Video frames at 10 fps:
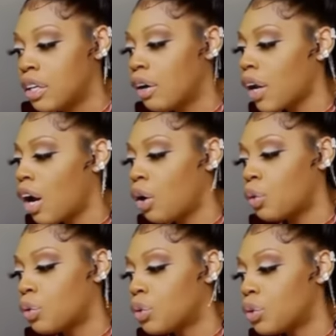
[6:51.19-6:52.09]
Hold
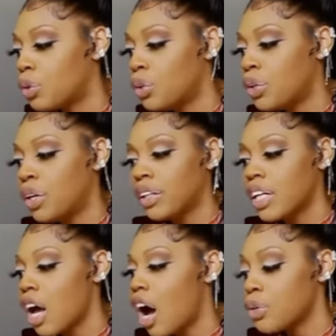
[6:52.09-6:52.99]
on.
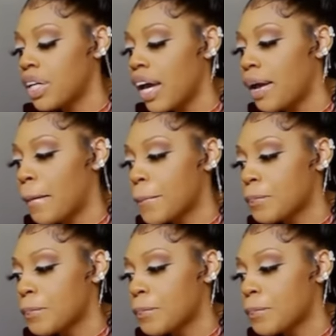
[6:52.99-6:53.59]
That's all you get.